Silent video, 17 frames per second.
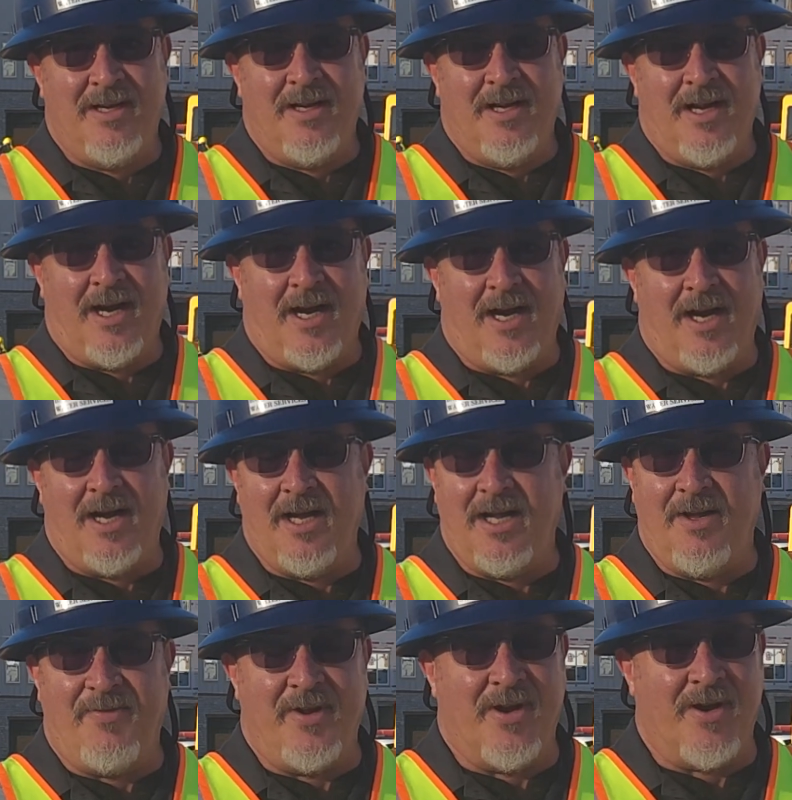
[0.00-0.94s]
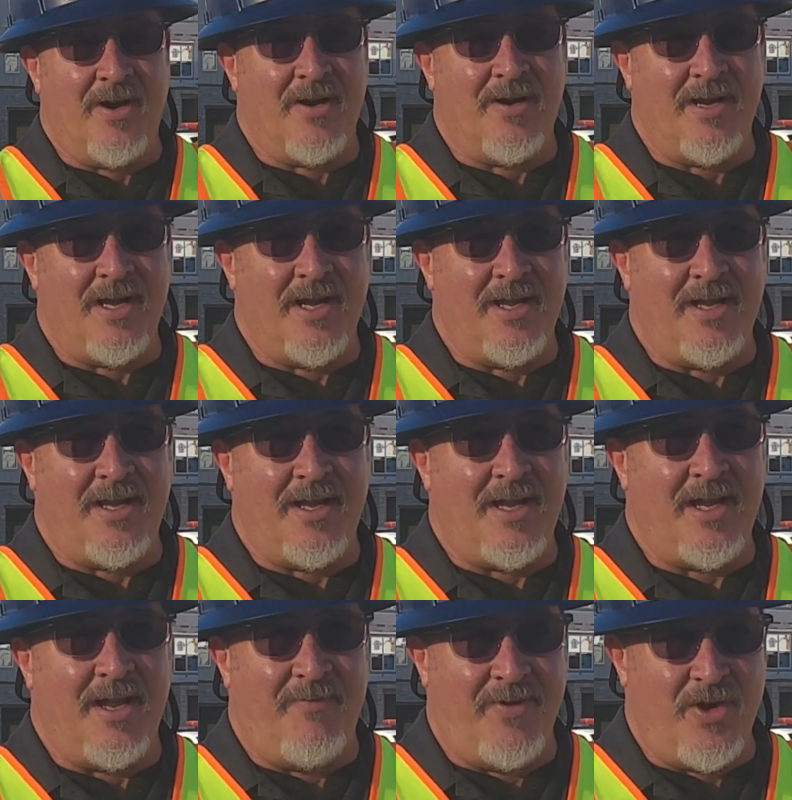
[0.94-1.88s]
Uh, if you're
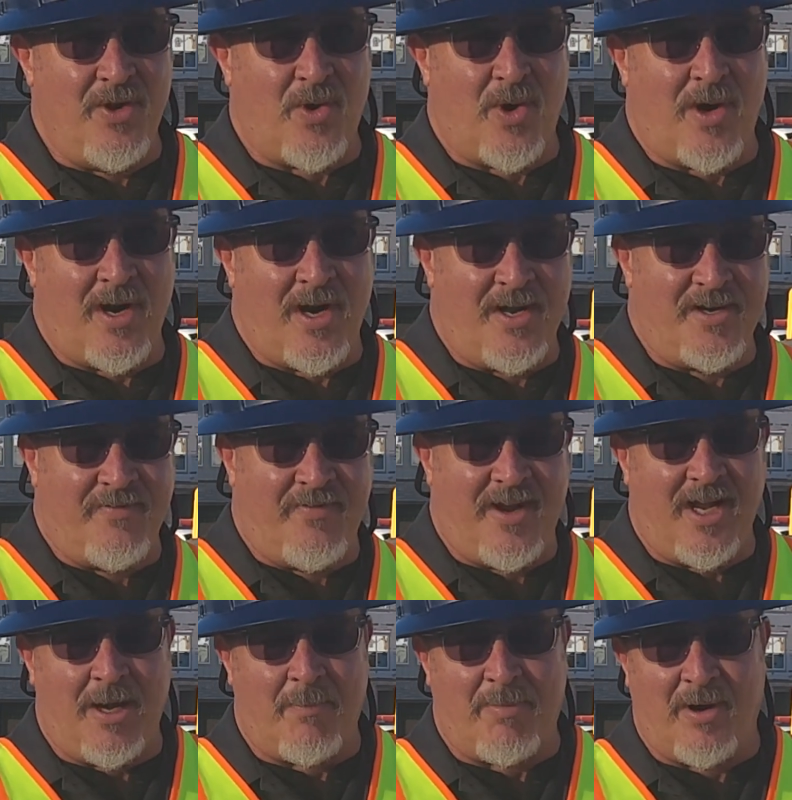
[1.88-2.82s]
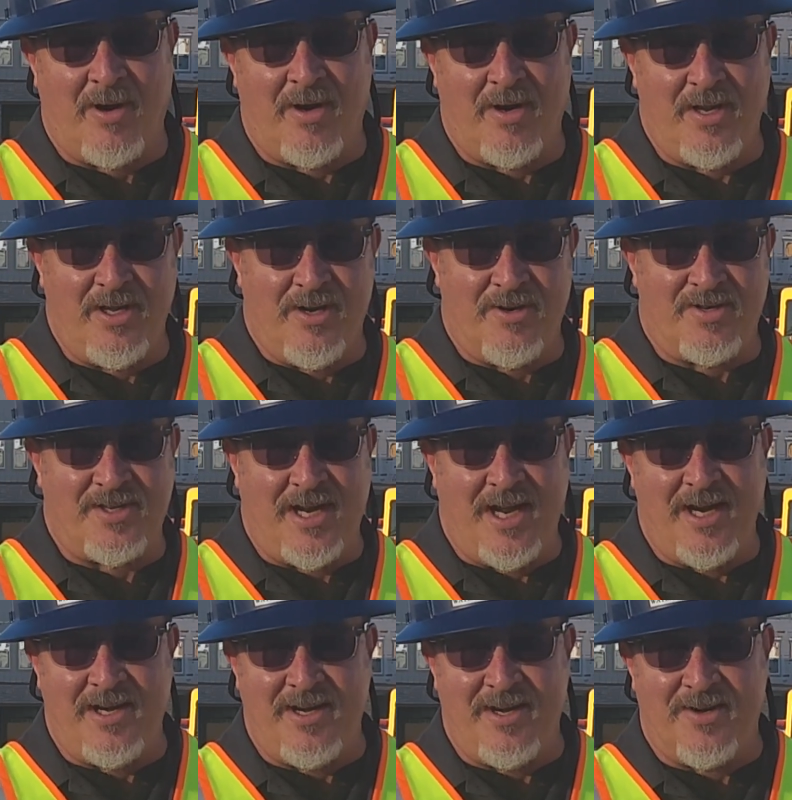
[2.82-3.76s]
if you're a developer, you're
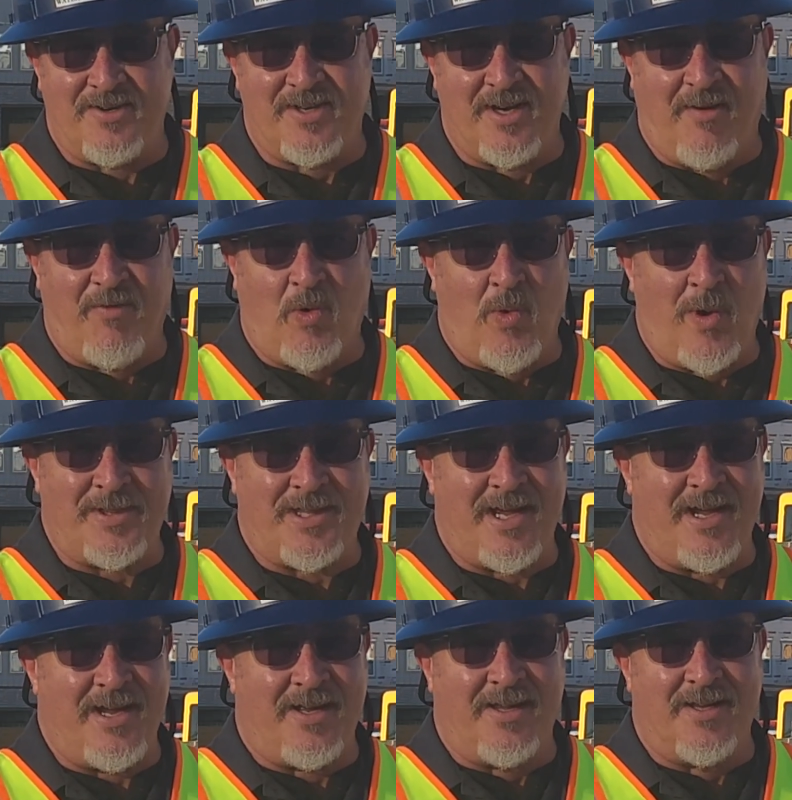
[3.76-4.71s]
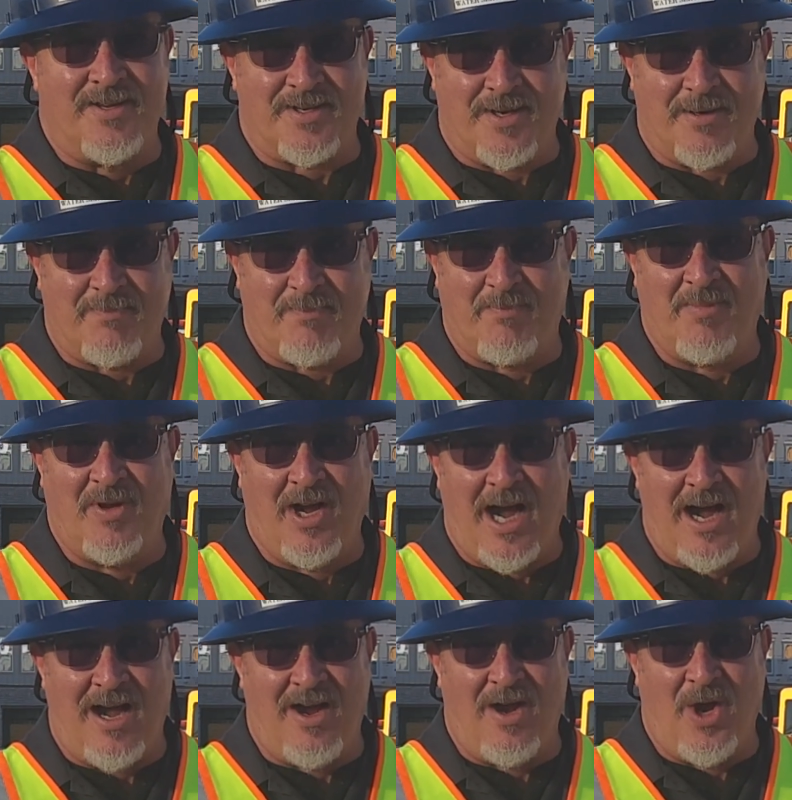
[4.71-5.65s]
saying to yourself, well, what the hell is a
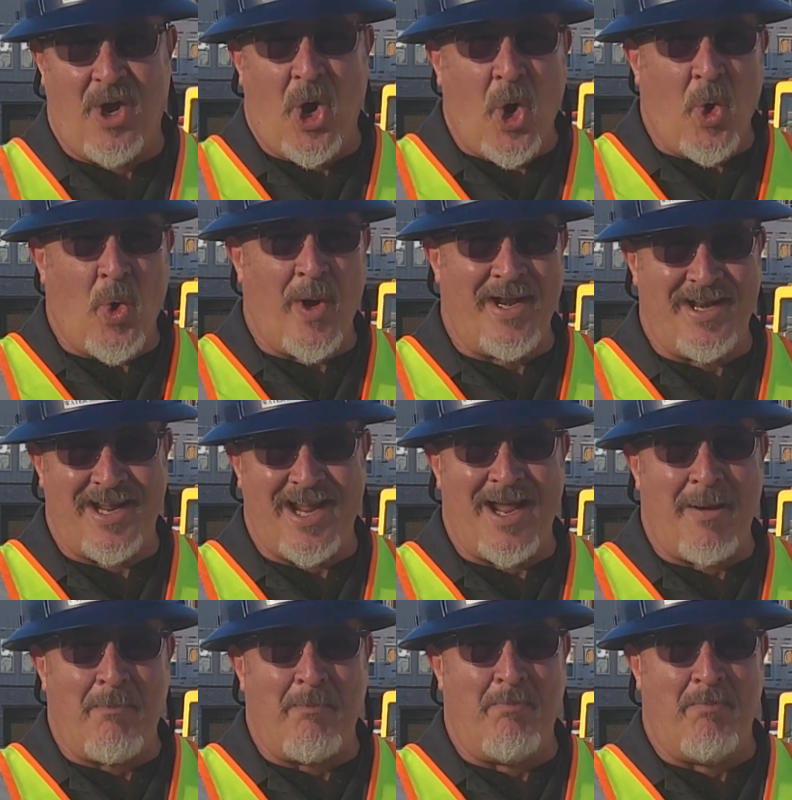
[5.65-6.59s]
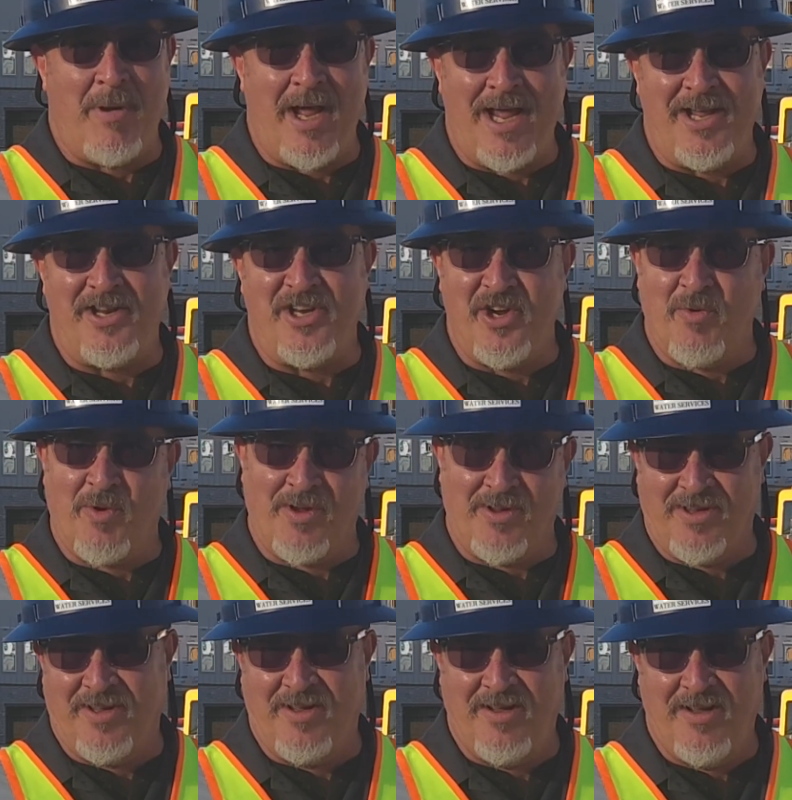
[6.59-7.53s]
O and M
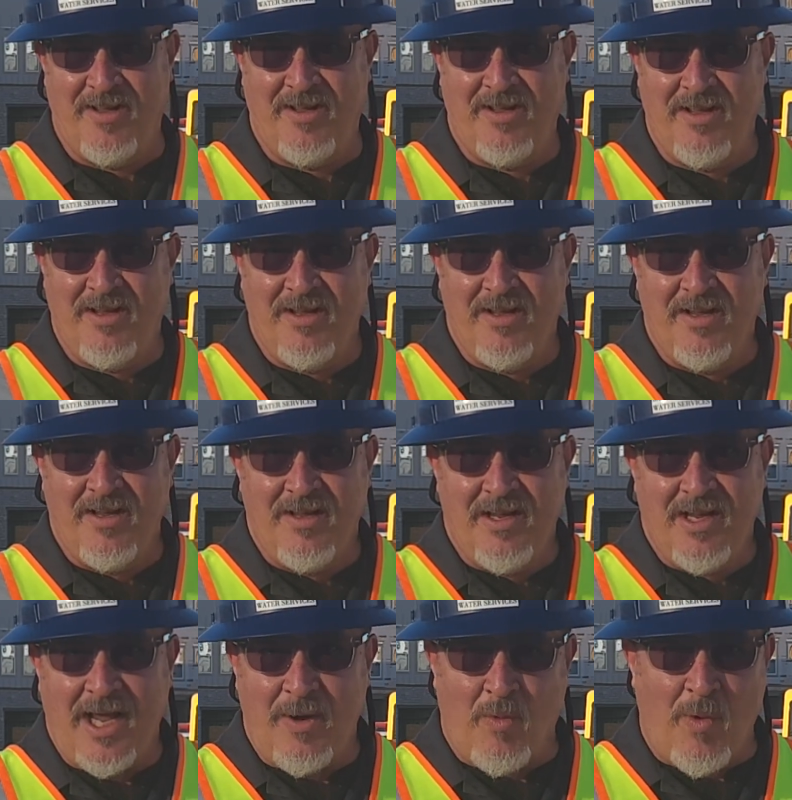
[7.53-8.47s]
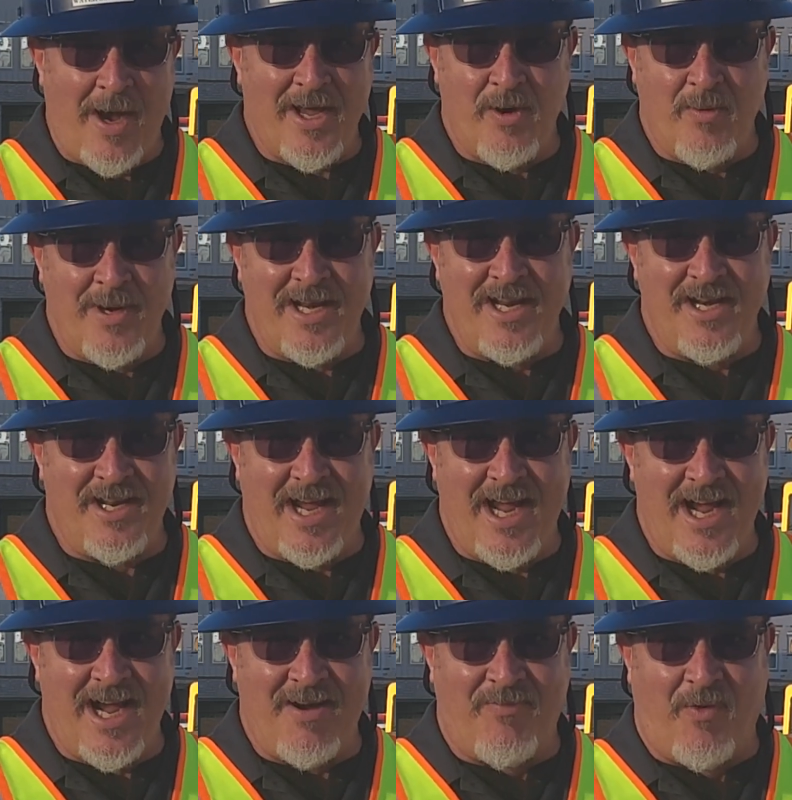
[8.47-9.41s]
manual? And why do we need to
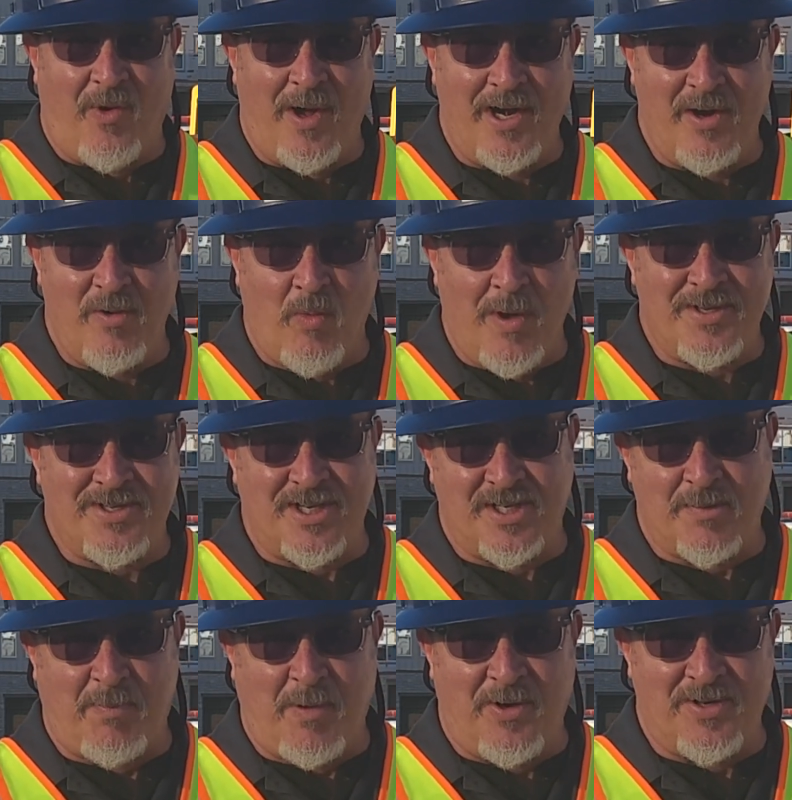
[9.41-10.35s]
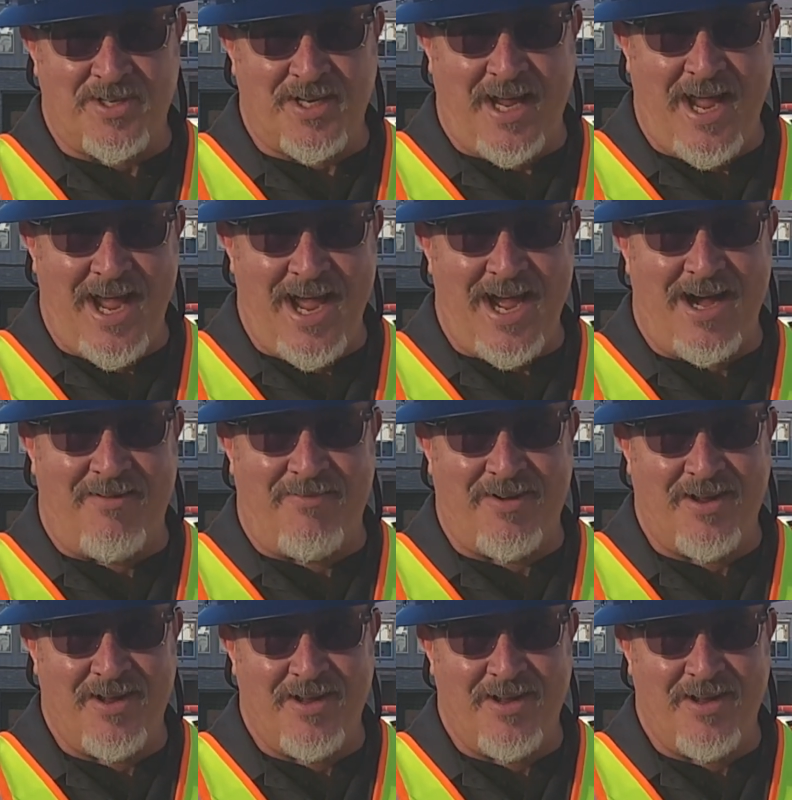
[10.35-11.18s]
have one? And what's it supposed to have?